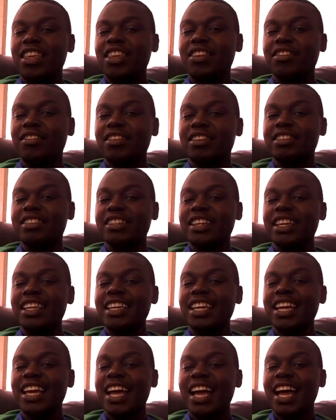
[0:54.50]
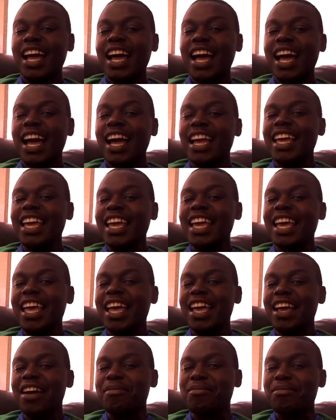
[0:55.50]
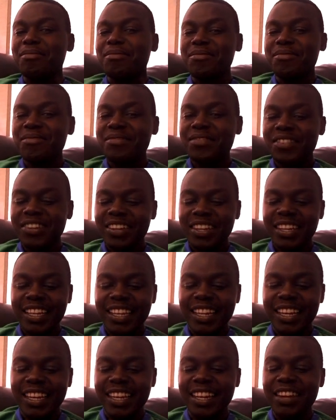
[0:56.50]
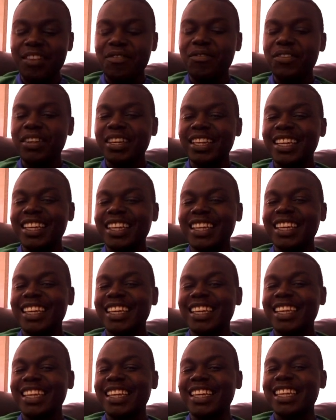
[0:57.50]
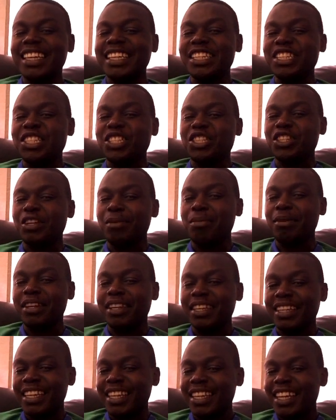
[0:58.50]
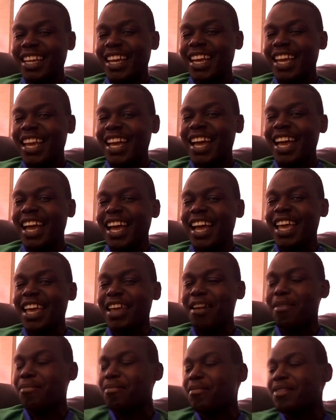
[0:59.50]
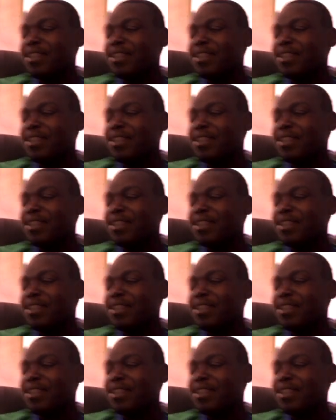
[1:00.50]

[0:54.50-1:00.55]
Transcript: You can say, I am living in Germany. I am